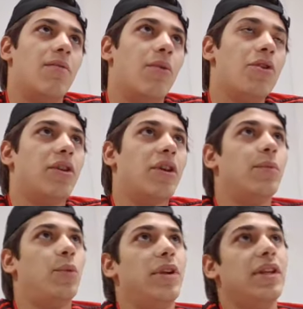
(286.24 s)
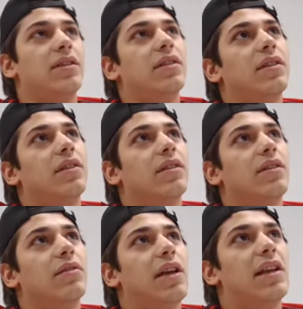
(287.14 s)
Well, you can put it
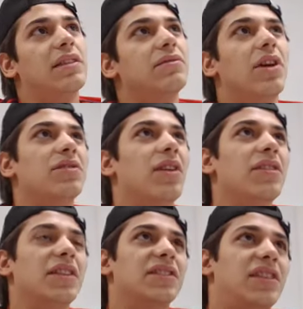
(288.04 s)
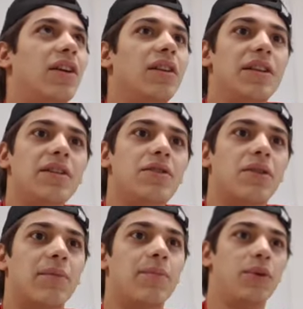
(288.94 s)
not necessarily. You
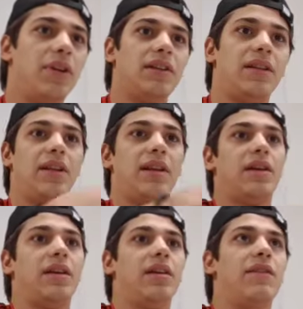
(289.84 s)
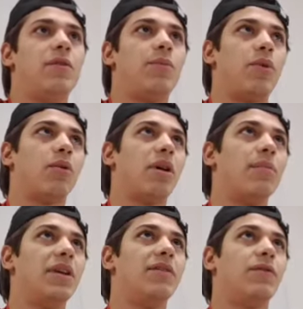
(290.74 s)
can put it if you
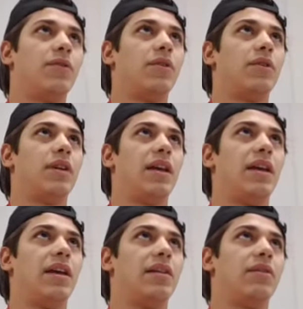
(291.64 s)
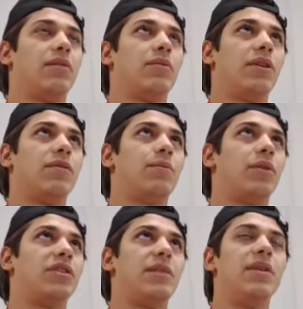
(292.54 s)
program it for with
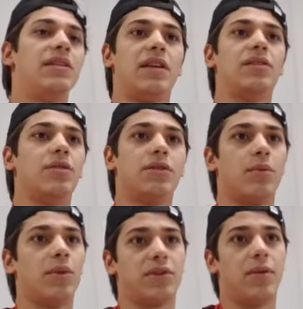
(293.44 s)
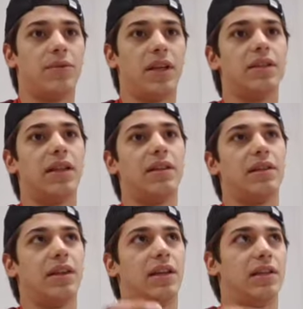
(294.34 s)
proximity sensors or with something
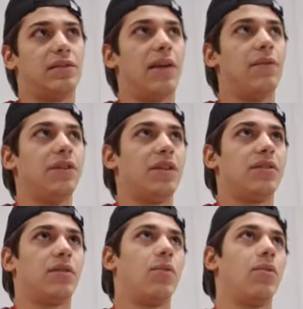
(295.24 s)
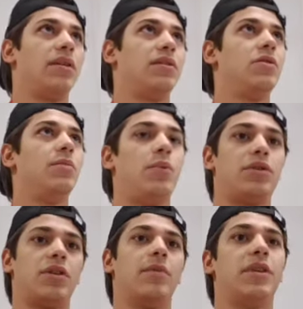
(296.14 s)
that establishes when you
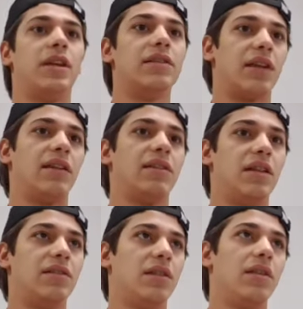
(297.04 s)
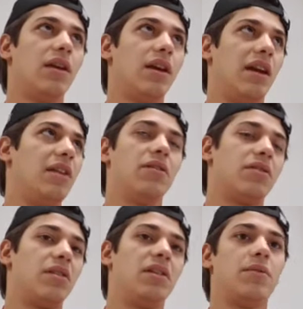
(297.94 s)
put something inside the CNC. It
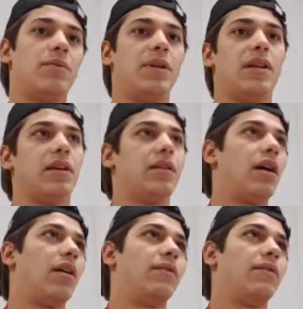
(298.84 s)
doesn't need to be like